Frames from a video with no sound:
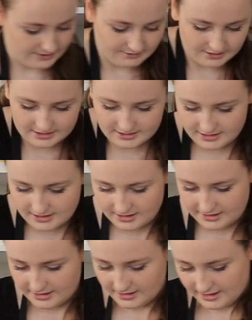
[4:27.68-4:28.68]
And we'll stick
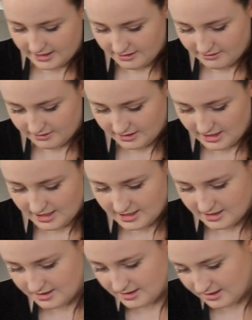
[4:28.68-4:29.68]
a layer on
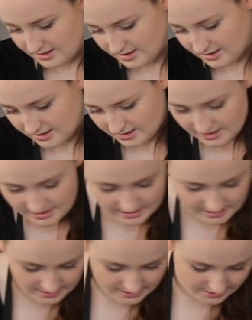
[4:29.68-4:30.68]
there.
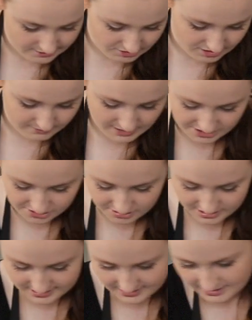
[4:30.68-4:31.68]
And just make sure
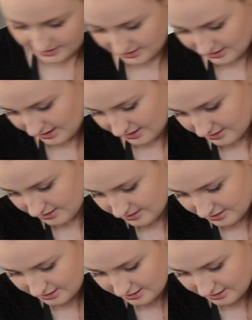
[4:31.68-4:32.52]
you center that.